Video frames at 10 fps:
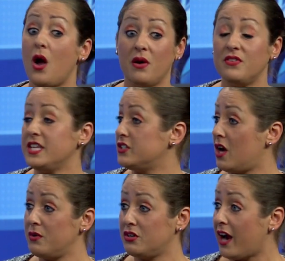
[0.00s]
"Oh, everything's
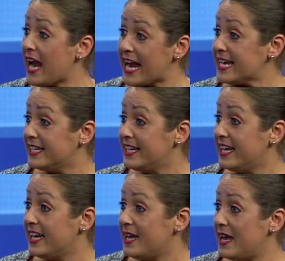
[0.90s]
going great."
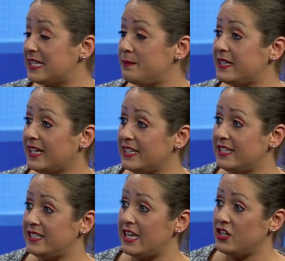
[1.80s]
It's
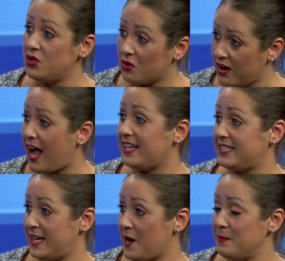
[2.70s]
because in your eyes
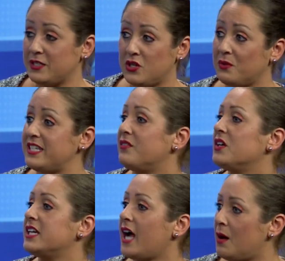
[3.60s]
they are, because no one's ever
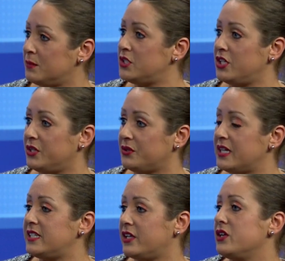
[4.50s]
going to come to you
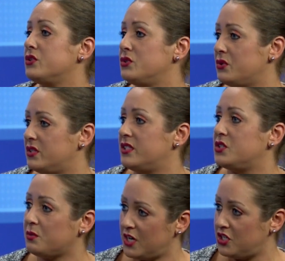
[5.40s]
and tell you the truth of the
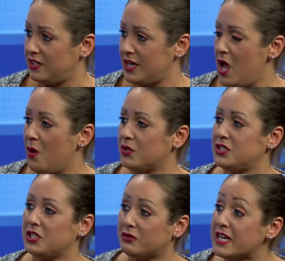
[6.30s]
situation. Which
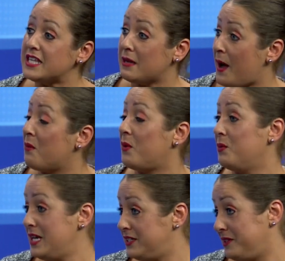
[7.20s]
is the great thing about what
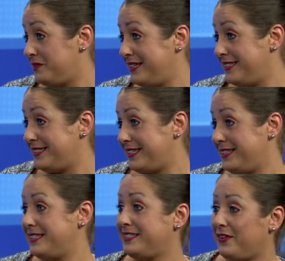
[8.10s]
we do is
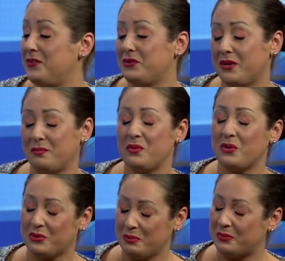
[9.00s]
the Stefano group,
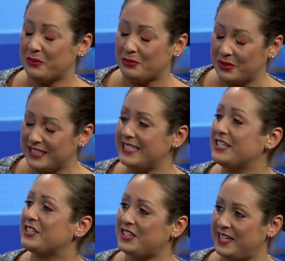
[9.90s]
group we're really
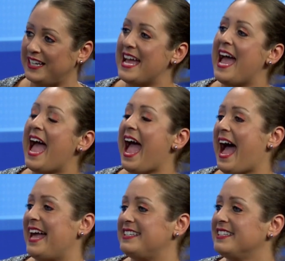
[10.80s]
good
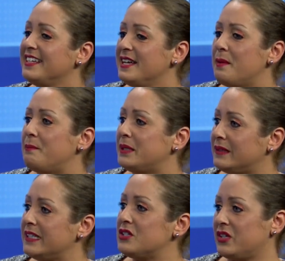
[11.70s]
at
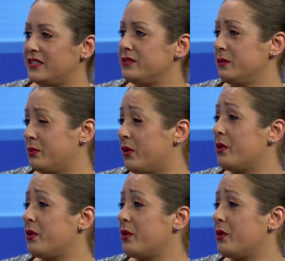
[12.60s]
building trust and rapport